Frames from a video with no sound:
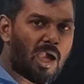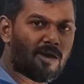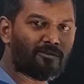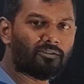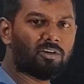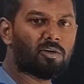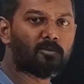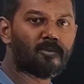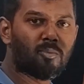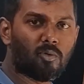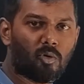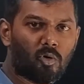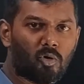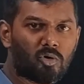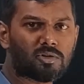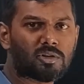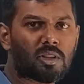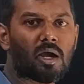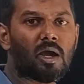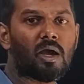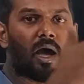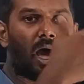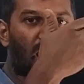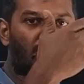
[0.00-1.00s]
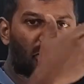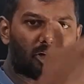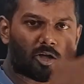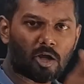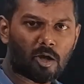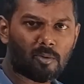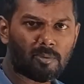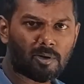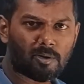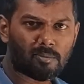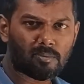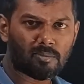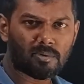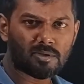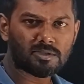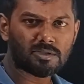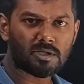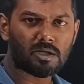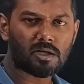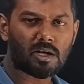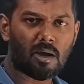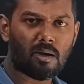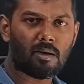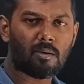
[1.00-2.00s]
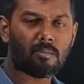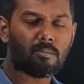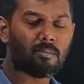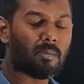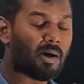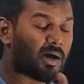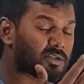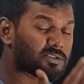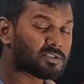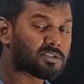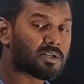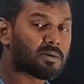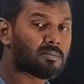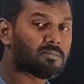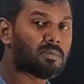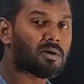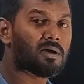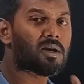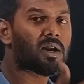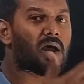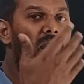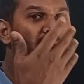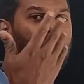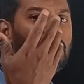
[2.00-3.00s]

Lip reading: having both atomic mass number